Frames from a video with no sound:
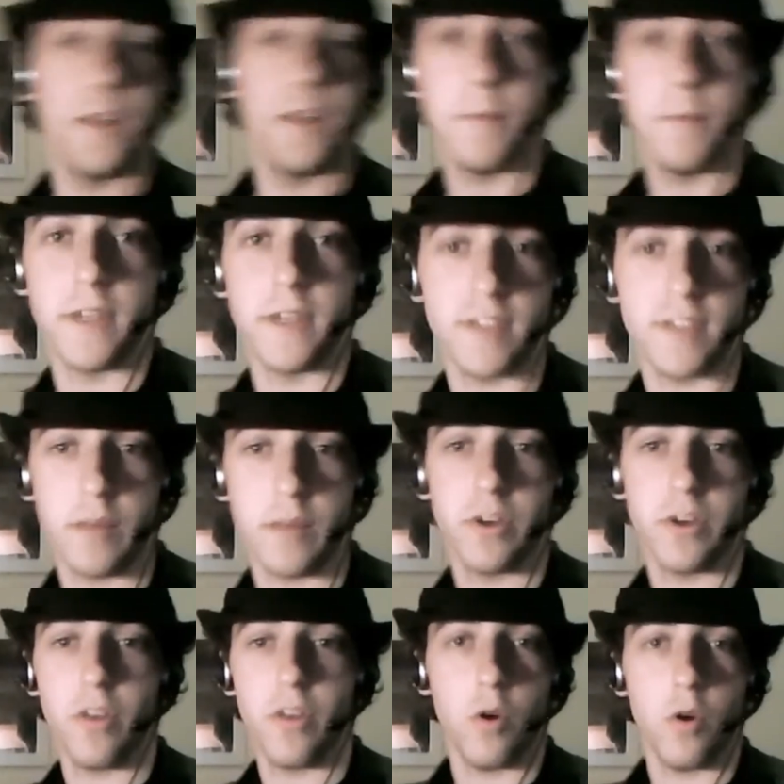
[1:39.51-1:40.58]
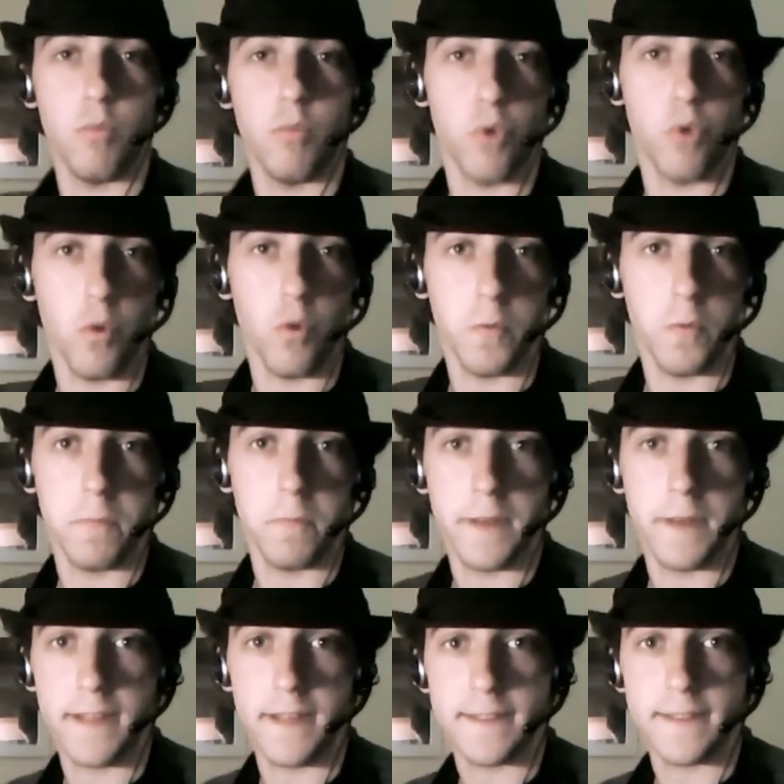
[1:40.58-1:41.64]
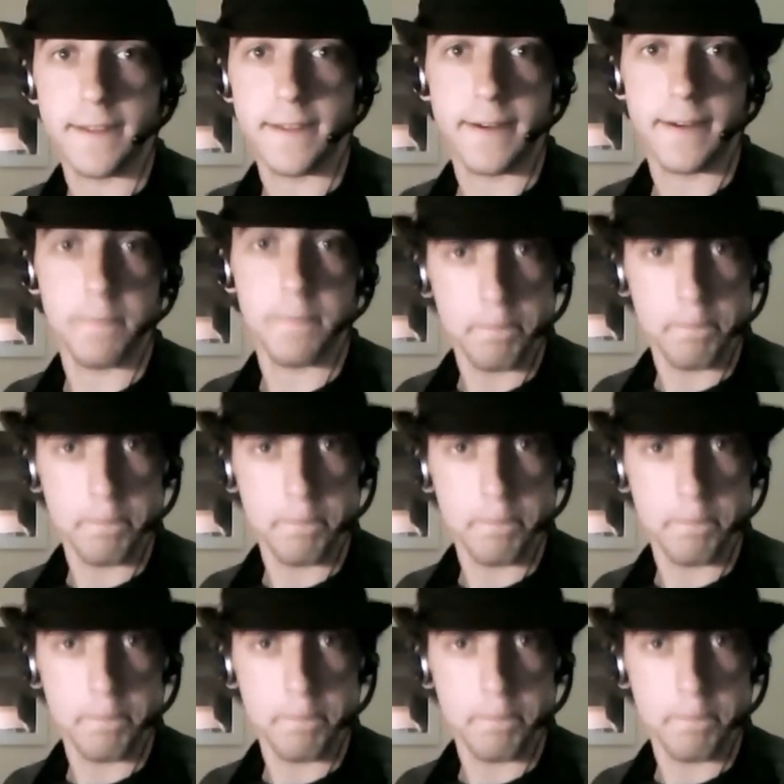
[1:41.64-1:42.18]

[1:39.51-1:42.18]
because they were into the whole bro movement at the time.